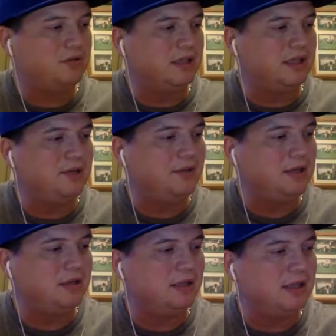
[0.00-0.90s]

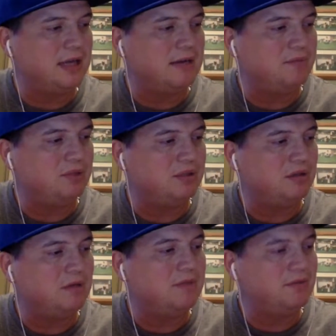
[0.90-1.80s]
anything like that. But
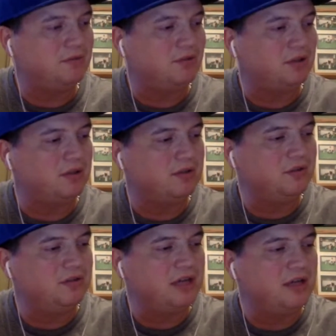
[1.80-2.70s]
Ahmed Rosario
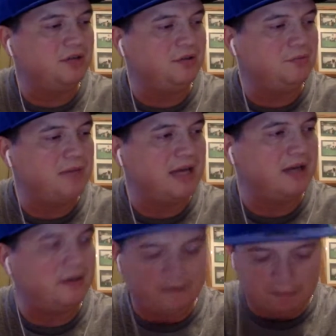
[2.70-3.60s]
is not too bad
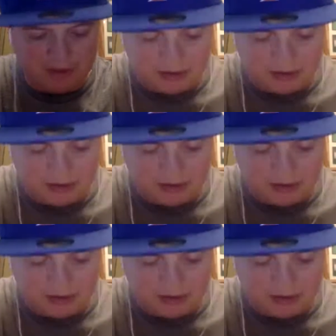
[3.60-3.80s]
of a player